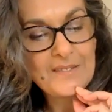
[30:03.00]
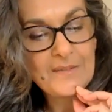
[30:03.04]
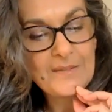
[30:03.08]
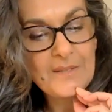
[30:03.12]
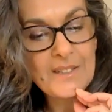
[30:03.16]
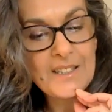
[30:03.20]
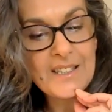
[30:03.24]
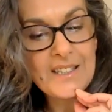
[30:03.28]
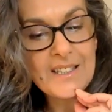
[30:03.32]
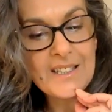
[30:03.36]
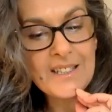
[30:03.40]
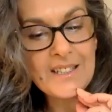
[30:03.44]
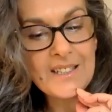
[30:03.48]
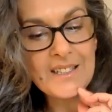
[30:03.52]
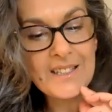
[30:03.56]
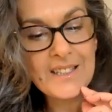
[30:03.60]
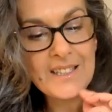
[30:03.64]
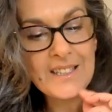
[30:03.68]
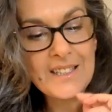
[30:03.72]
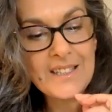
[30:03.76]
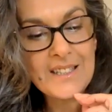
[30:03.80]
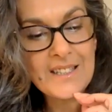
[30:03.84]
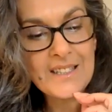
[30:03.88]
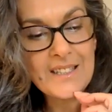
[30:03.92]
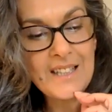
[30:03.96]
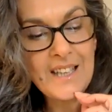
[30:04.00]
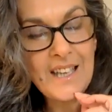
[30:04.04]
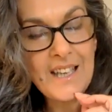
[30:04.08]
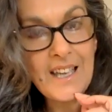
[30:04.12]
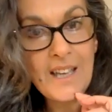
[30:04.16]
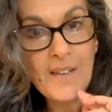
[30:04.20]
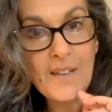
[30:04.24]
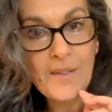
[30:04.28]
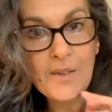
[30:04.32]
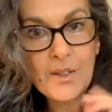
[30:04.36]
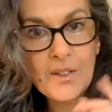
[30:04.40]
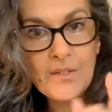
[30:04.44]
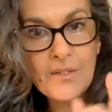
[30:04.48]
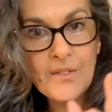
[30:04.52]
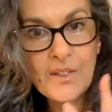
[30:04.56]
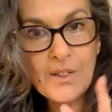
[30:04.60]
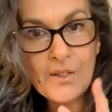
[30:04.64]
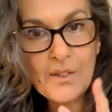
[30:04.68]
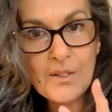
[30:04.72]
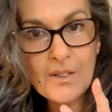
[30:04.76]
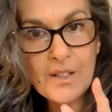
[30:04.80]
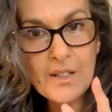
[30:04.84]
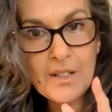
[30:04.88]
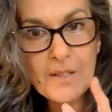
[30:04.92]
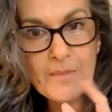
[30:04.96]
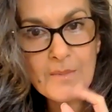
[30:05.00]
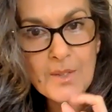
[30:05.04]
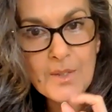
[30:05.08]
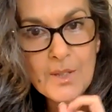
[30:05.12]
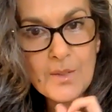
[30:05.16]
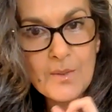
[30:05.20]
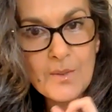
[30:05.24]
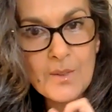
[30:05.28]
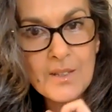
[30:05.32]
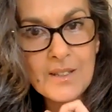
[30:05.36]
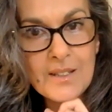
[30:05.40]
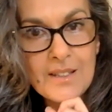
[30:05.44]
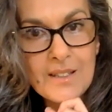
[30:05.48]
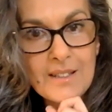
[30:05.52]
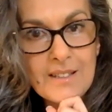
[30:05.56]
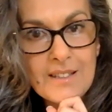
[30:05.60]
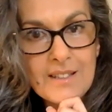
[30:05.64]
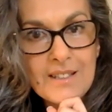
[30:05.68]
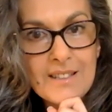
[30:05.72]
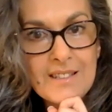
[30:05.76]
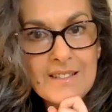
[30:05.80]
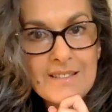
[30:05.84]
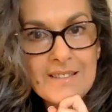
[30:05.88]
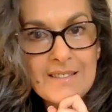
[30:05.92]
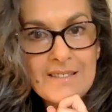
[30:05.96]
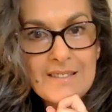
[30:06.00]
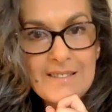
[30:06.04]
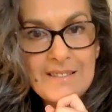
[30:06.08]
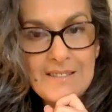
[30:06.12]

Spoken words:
when I started saying, what if it all comes at once?